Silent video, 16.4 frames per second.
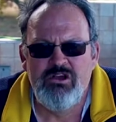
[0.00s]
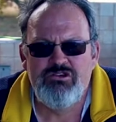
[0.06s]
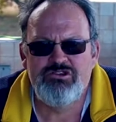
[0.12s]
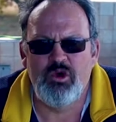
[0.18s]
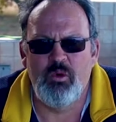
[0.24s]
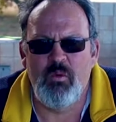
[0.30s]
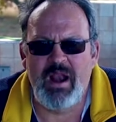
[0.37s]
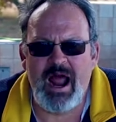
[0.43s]

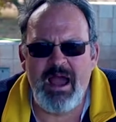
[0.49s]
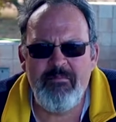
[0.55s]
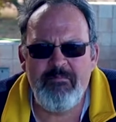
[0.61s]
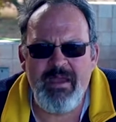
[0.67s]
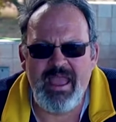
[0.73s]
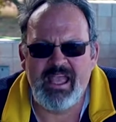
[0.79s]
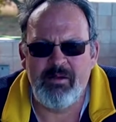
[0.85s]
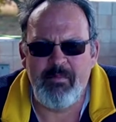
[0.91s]
So when I
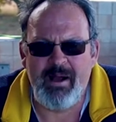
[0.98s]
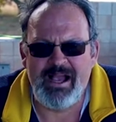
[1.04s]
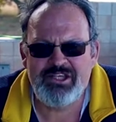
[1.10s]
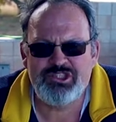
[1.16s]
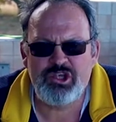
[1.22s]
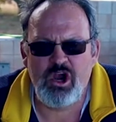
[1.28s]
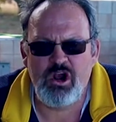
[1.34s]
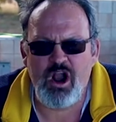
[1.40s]
make them, I
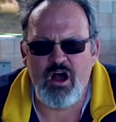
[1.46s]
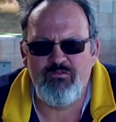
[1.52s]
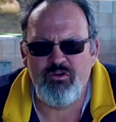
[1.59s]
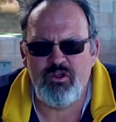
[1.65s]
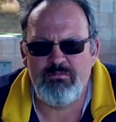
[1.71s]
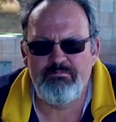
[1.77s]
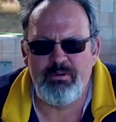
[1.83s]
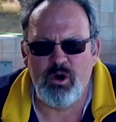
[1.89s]
start off
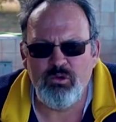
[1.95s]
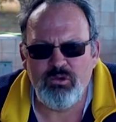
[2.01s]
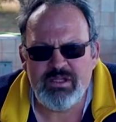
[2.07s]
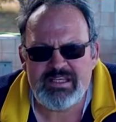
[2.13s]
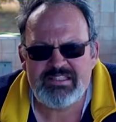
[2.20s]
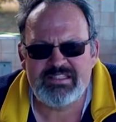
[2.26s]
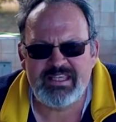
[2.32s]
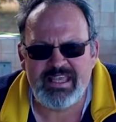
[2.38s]
with
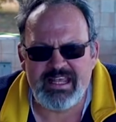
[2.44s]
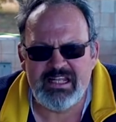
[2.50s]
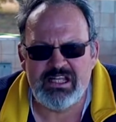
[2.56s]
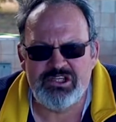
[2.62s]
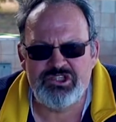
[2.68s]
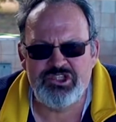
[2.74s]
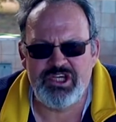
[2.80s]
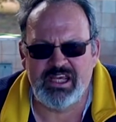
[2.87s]
boneless,
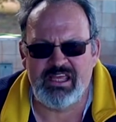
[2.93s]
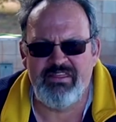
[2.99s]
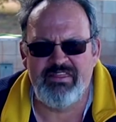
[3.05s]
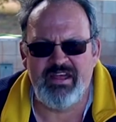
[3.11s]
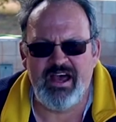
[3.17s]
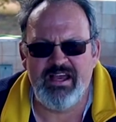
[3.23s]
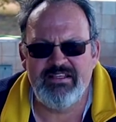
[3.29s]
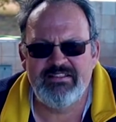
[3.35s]
skinless chicken
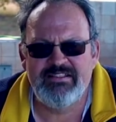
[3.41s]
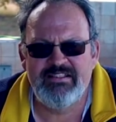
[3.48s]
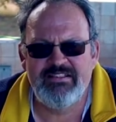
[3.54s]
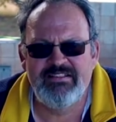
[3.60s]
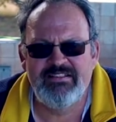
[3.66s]
thighs.